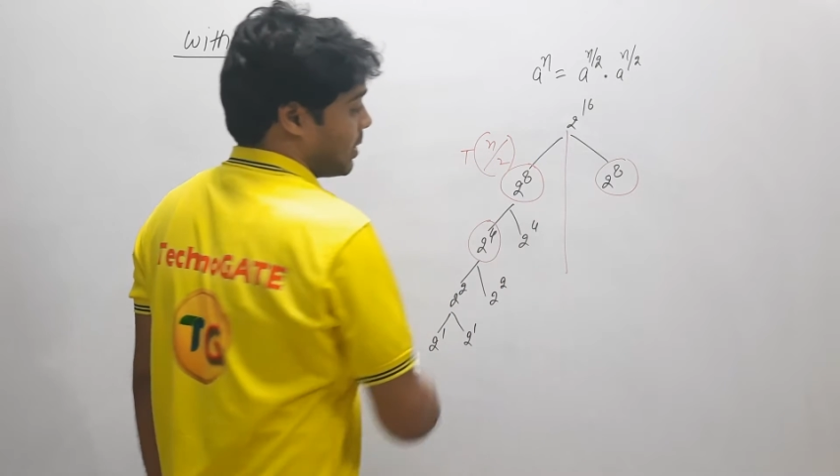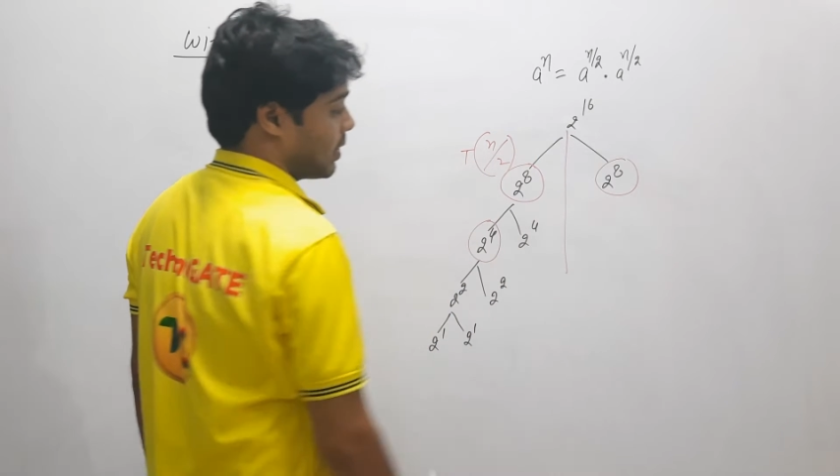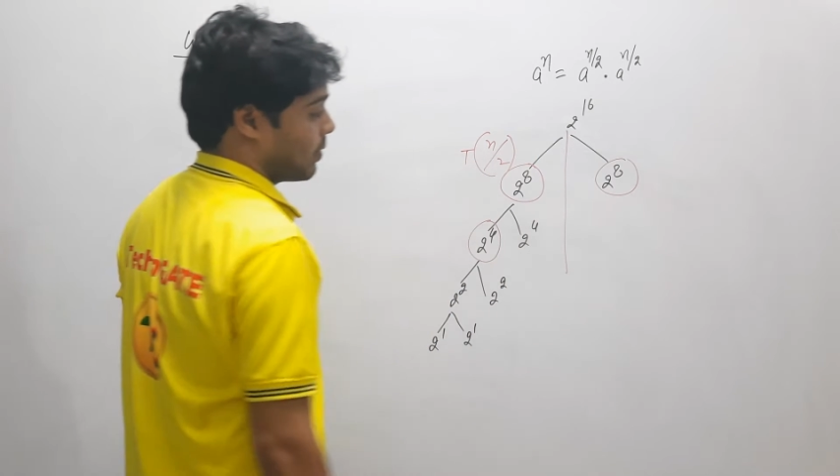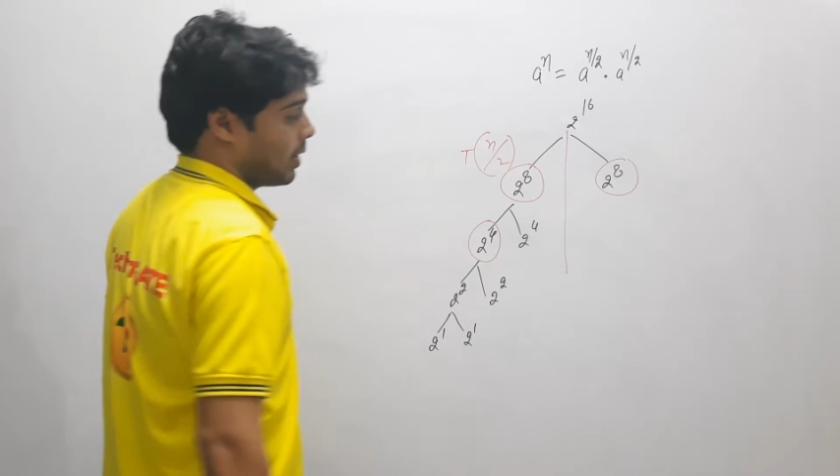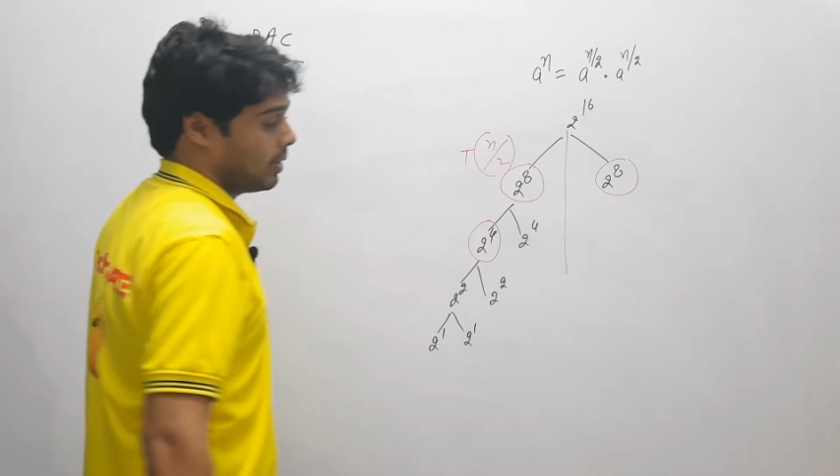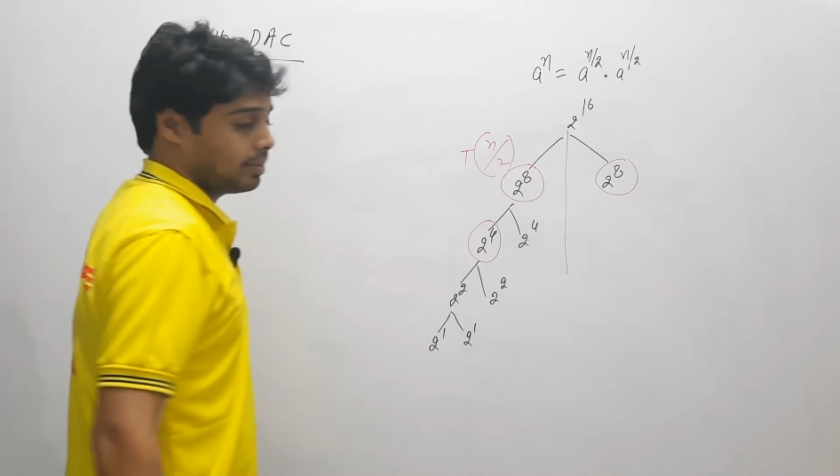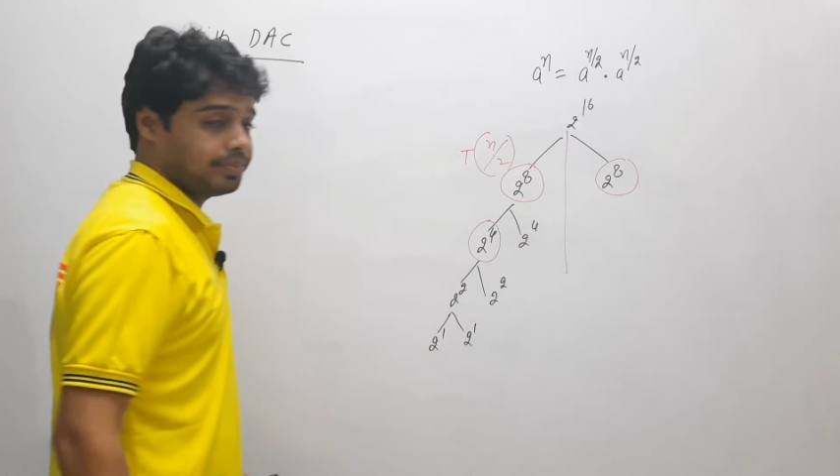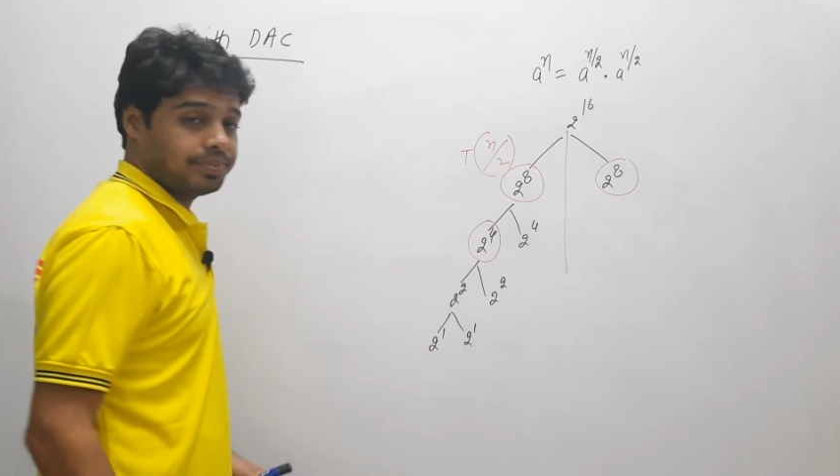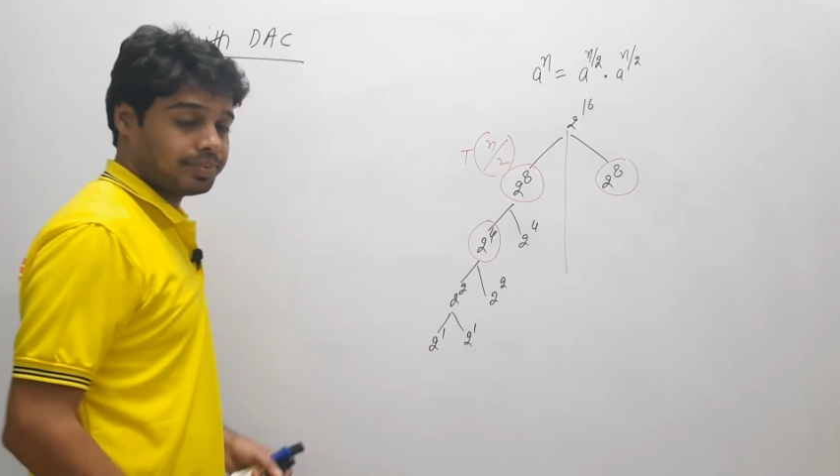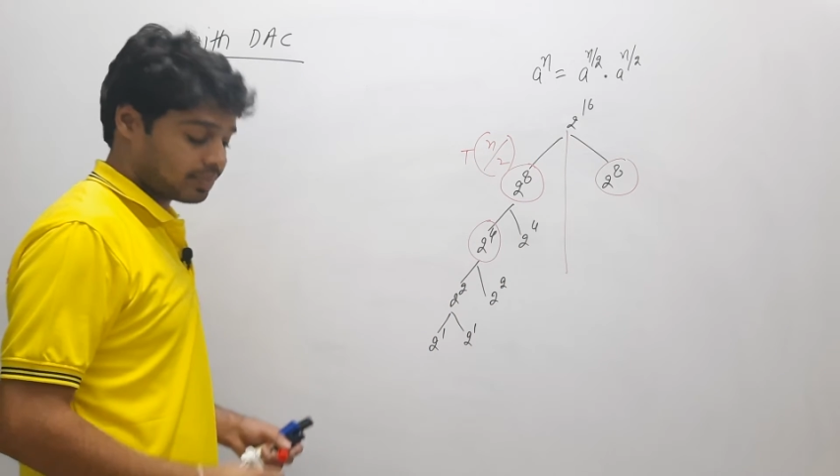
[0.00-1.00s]
required.
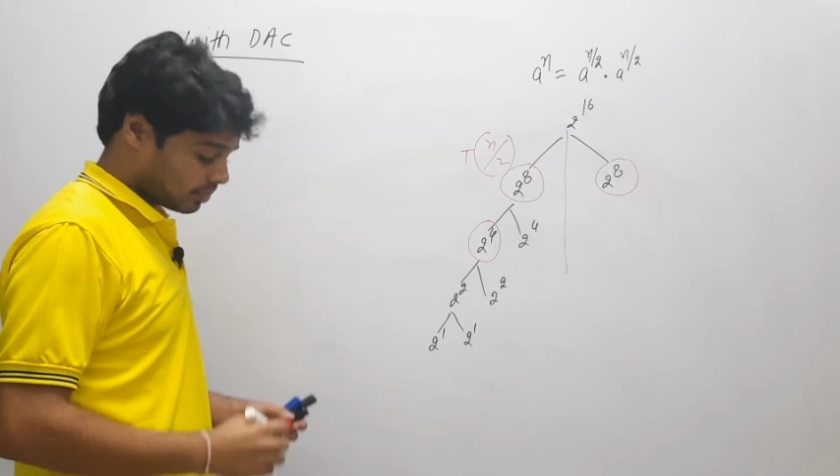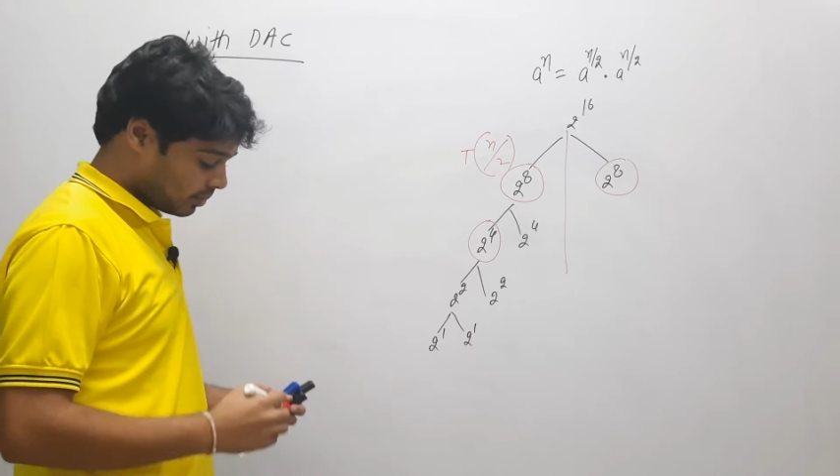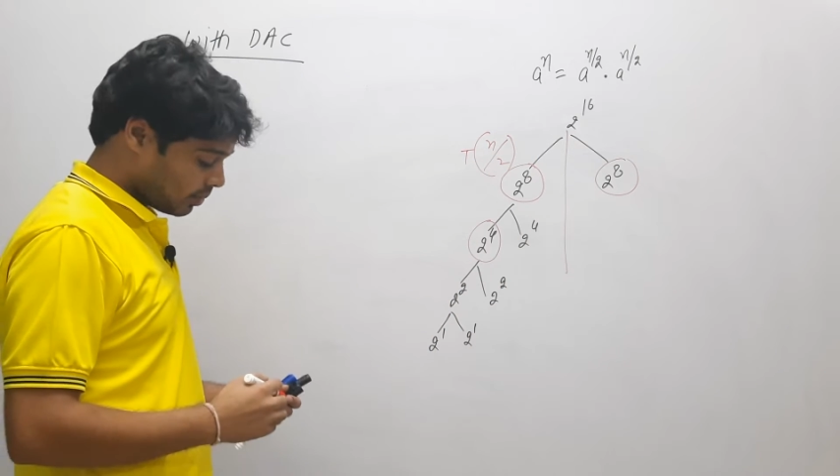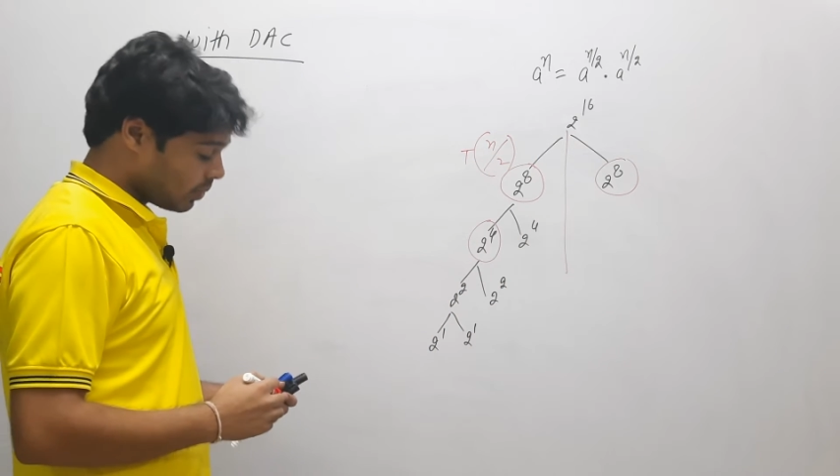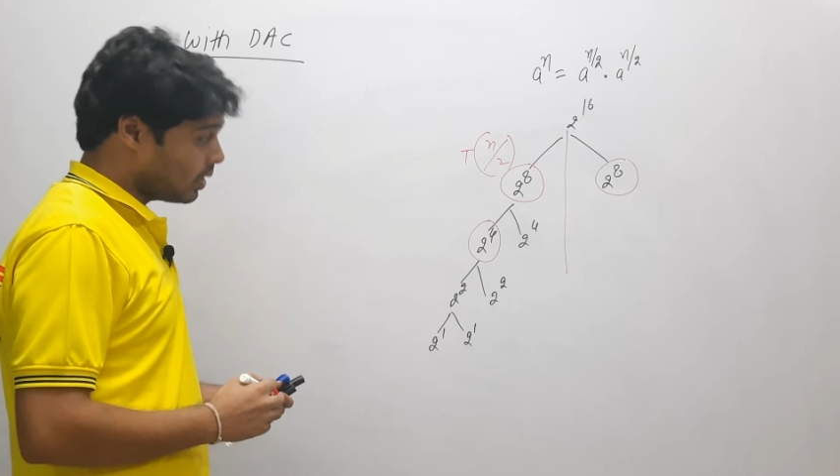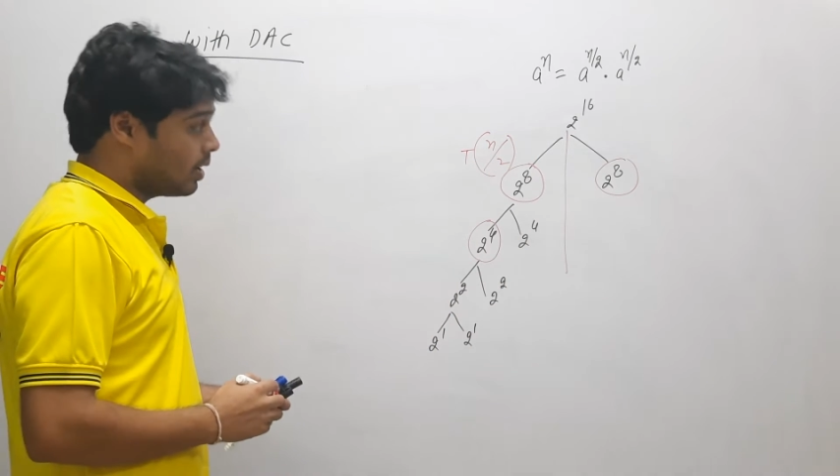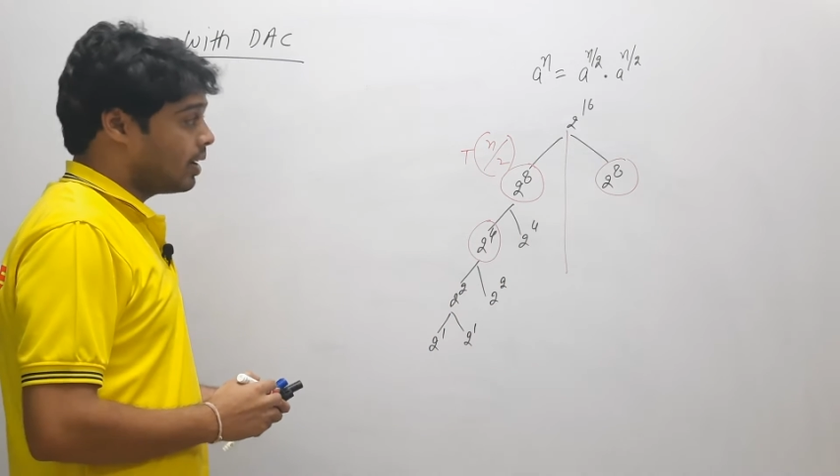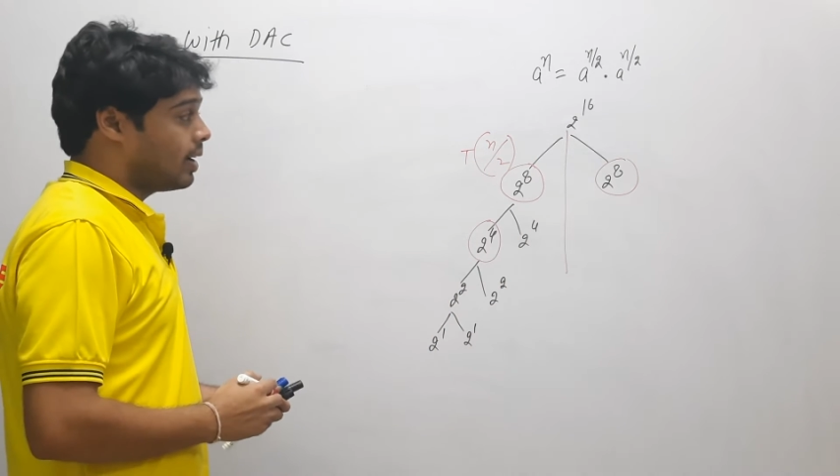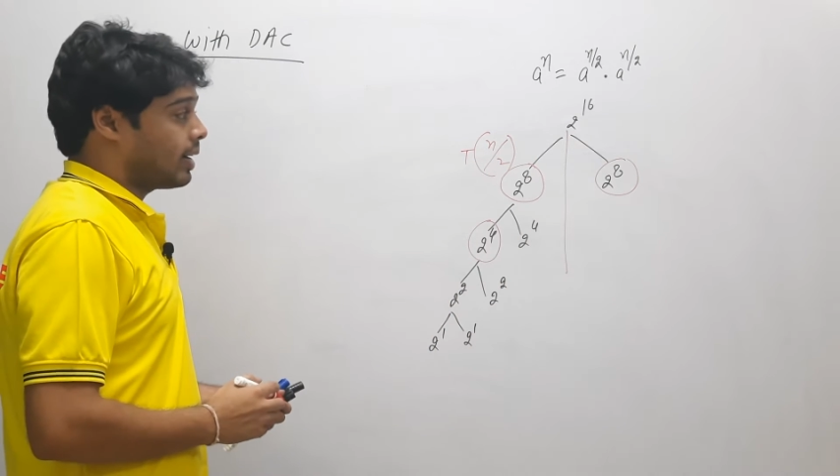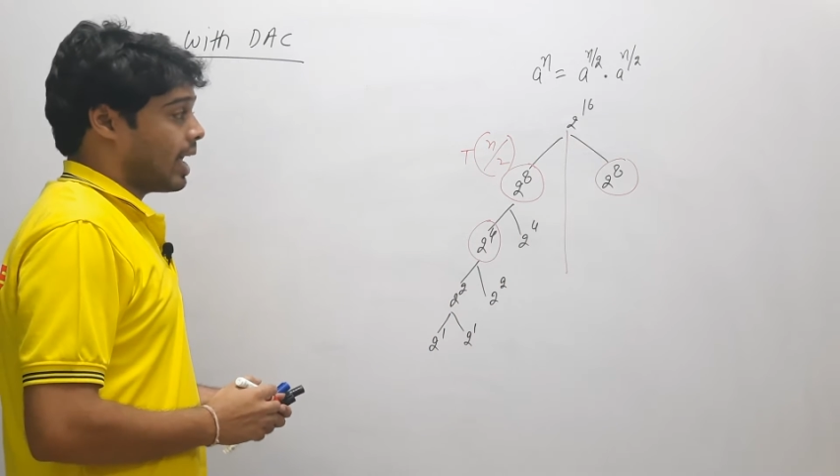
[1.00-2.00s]

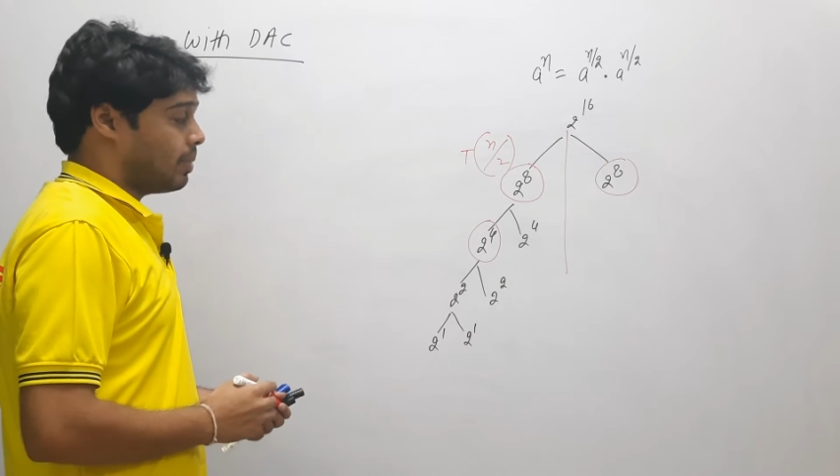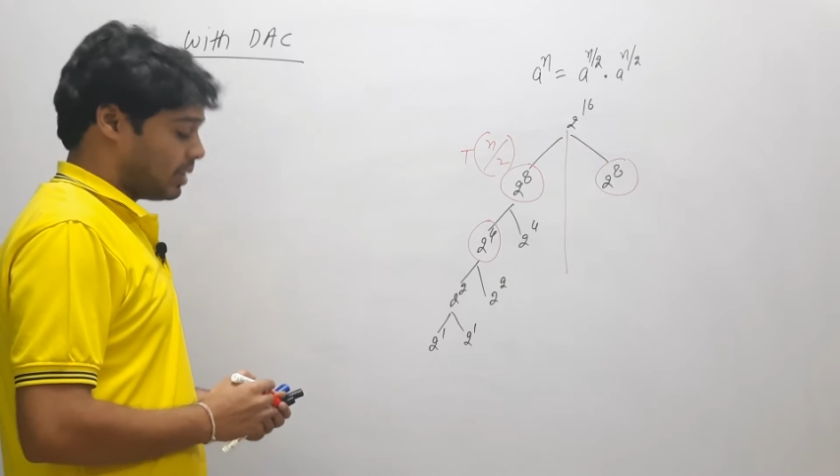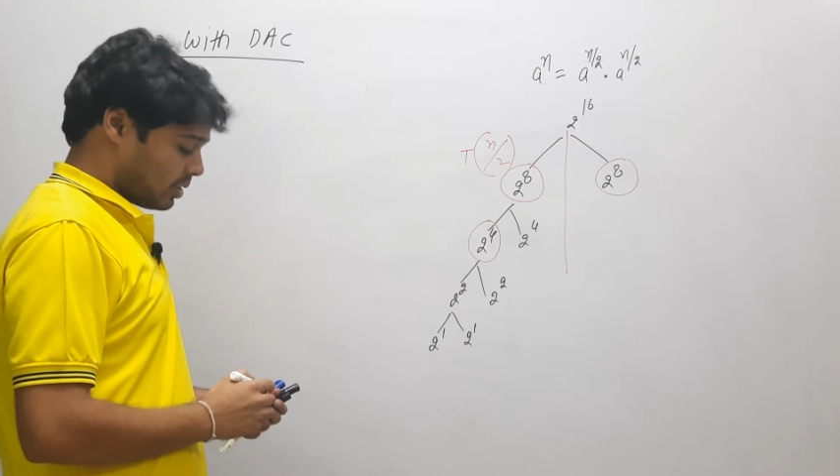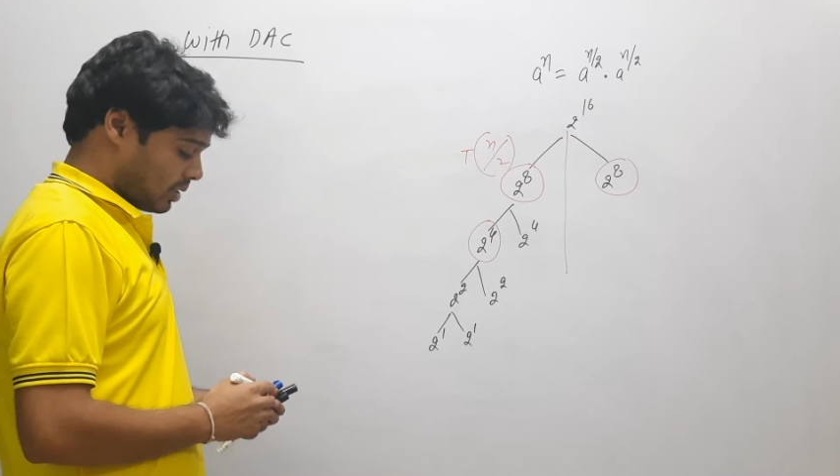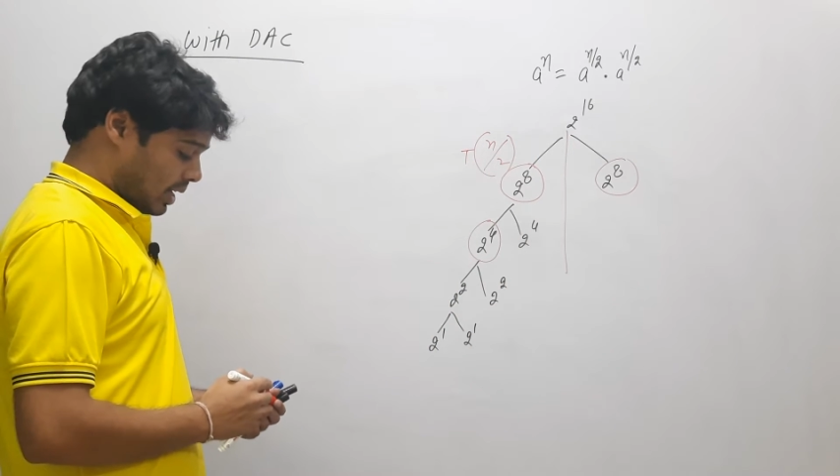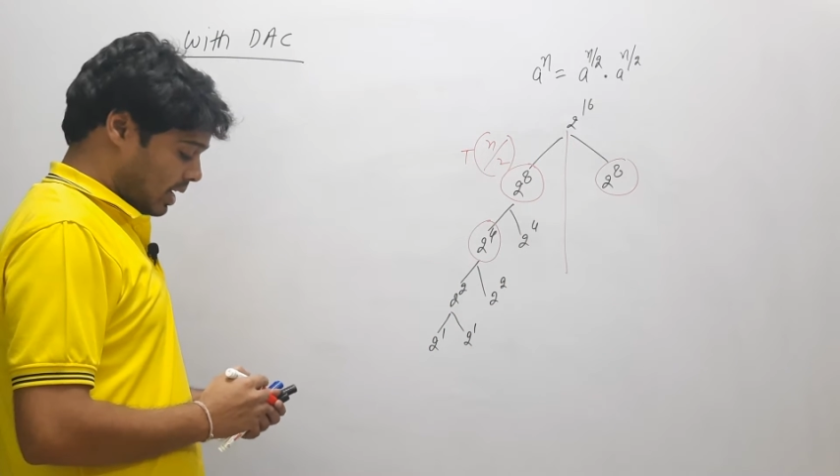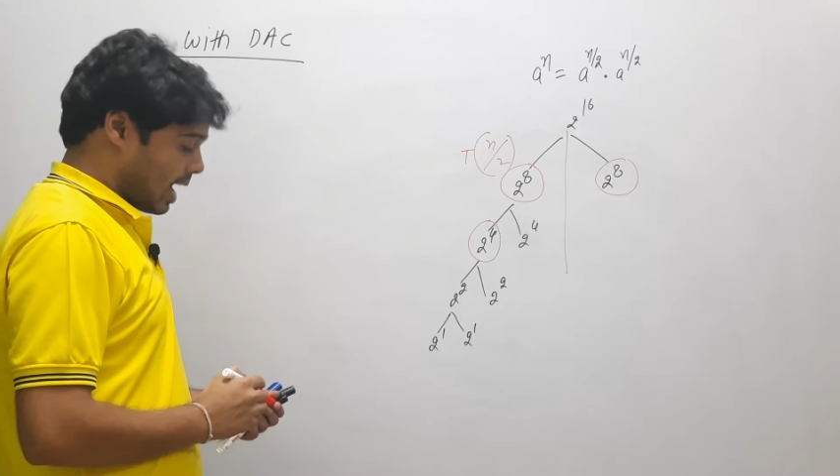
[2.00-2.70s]
Time is t